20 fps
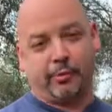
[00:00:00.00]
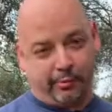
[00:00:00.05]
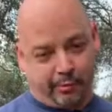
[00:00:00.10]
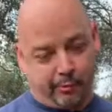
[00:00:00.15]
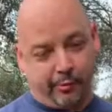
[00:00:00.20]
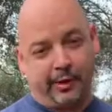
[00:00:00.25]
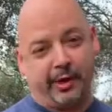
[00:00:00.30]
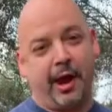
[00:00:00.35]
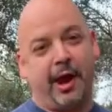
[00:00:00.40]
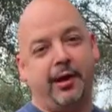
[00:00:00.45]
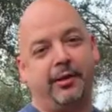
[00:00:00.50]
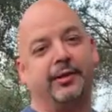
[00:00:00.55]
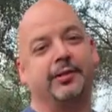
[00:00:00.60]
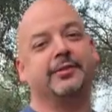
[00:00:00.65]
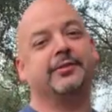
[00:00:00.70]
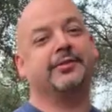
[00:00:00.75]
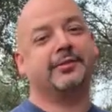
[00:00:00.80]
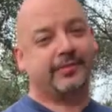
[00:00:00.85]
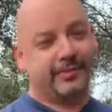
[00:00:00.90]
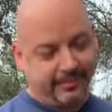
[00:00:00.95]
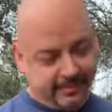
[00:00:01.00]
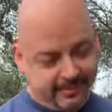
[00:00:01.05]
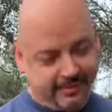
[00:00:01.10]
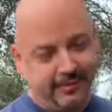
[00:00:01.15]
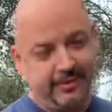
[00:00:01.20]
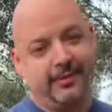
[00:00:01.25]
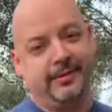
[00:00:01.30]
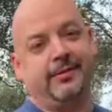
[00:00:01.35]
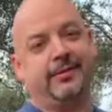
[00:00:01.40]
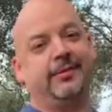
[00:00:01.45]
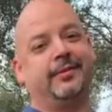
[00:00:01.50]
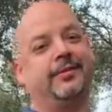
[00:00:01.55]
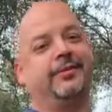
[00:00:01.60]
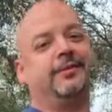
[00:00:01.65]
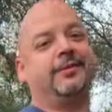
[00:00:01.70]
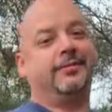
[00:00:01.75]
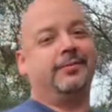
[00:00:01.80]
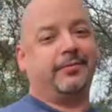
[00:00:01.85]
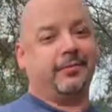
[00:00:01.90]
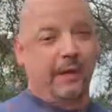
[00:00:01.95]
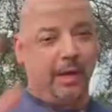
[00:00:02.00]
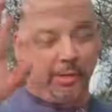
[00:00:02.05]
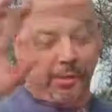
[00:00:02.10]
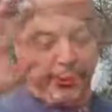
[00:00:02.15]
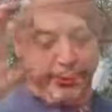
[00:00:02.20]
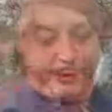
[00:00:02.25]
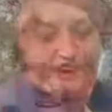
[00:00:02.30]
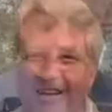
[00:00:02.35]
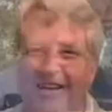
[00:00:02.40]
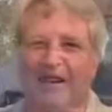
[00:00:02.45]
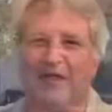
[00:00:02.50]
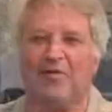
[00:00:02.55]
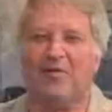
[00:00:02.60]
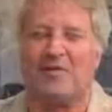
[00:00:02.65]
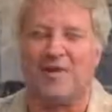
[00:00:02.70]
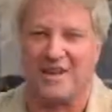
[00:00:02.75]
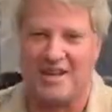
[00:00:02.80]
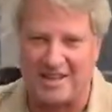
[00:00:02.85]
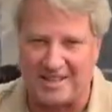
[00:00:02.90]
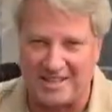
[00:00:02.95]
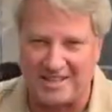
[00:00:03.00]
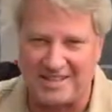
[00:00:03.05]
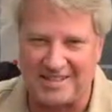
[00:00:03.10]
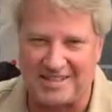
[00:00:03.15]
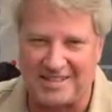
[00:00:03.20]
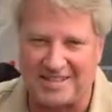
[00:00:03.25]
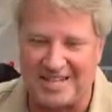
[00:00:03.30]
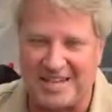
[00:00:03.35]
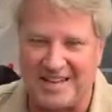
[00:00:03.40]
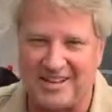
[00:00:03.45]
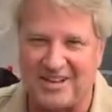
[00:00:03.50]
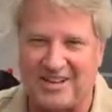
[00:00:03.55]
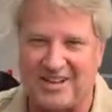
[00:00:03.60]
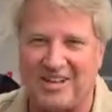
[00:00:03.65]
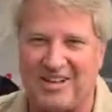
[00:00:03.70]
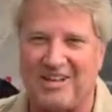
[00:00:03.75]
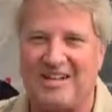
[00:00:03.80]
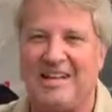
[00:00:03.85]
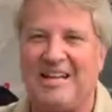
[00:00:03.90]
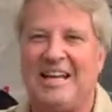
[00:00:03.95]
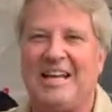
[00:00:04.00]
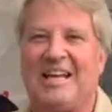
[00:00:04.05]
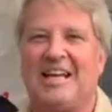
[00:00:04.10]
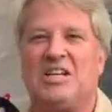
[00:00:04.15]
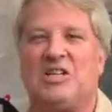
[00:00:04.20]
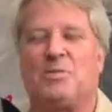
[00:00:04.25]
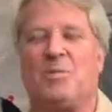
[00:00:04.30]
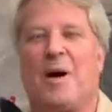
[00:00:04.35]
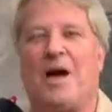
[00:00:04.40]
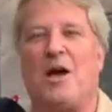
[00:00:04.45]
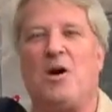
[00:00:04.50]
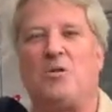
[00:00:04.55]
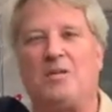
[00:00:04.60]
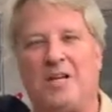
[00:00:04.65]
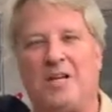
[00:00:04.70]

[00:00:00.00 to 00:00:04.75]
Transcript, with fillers: 3 gallons. Thank you. Vanilla steel. There's my own